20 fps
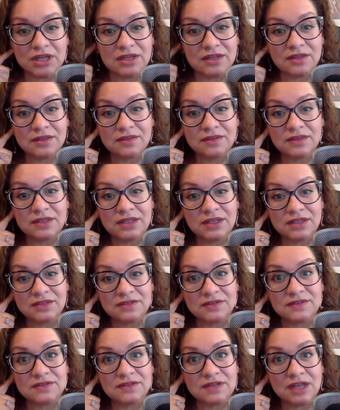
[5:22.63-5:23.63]
in the
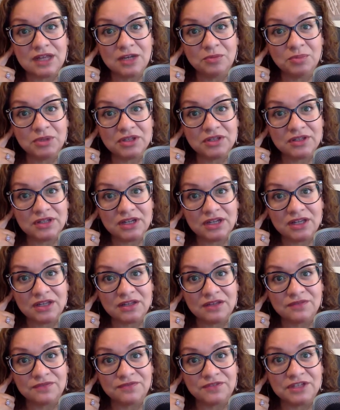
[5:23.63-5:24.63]

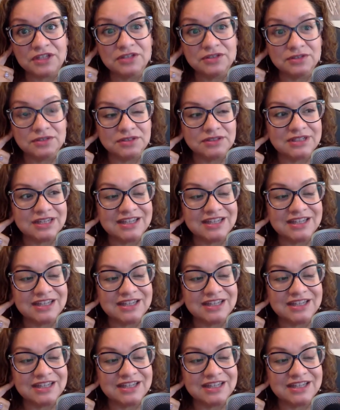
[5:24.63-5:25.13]
sustainability field.